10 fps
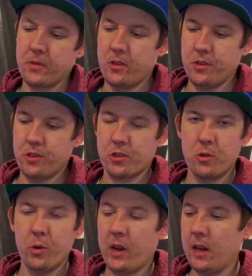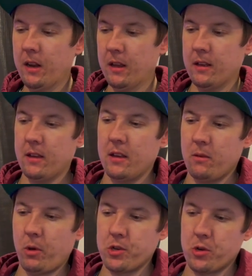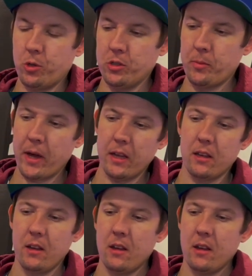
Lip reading: just to screw it in whilst you're holding the bike.